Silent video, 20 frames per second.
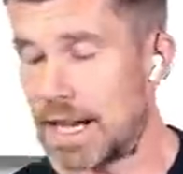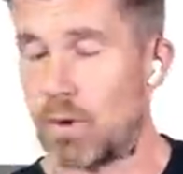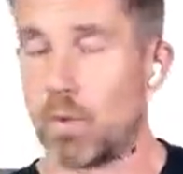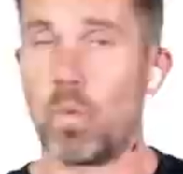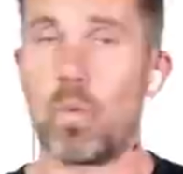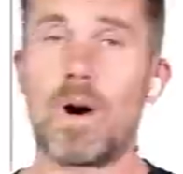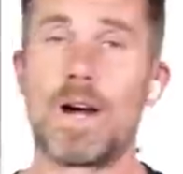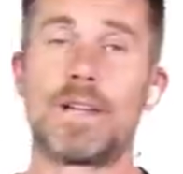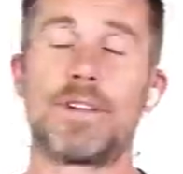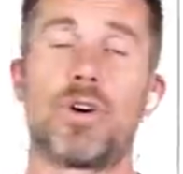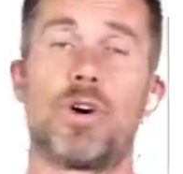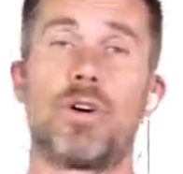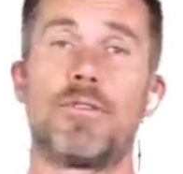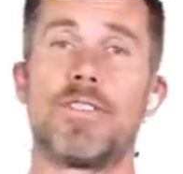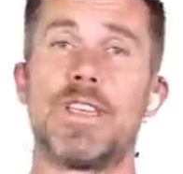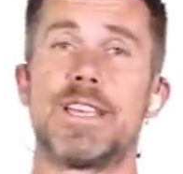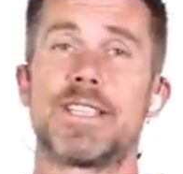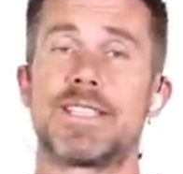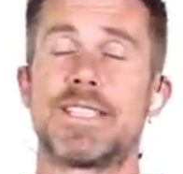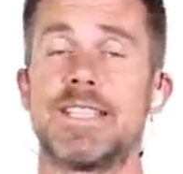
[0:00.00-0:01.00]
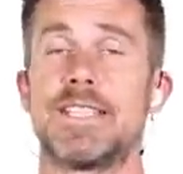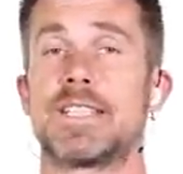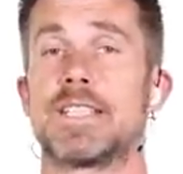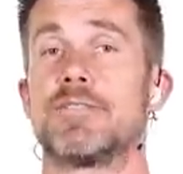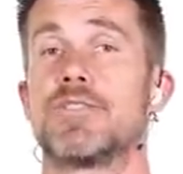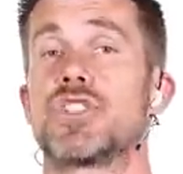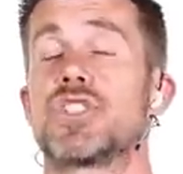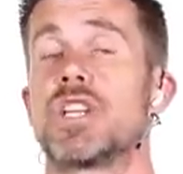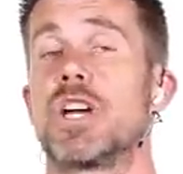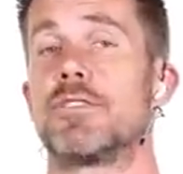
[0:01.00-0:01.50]
one of their sets of
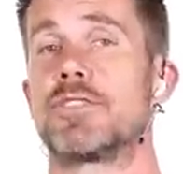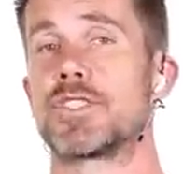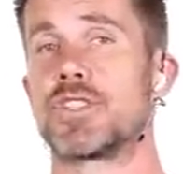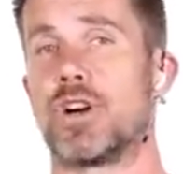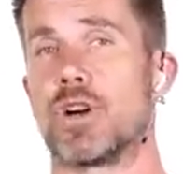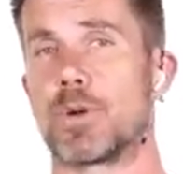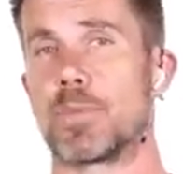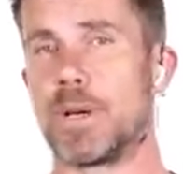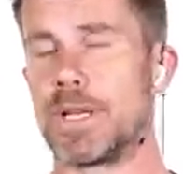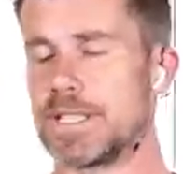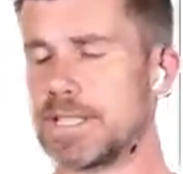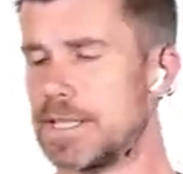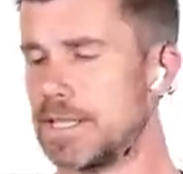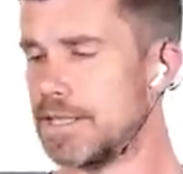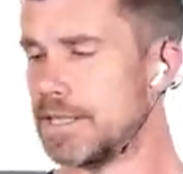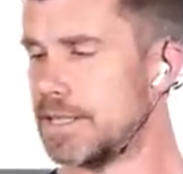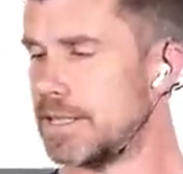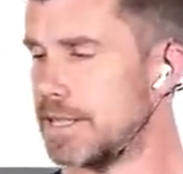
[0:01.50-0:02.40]
shelf-stock pistons.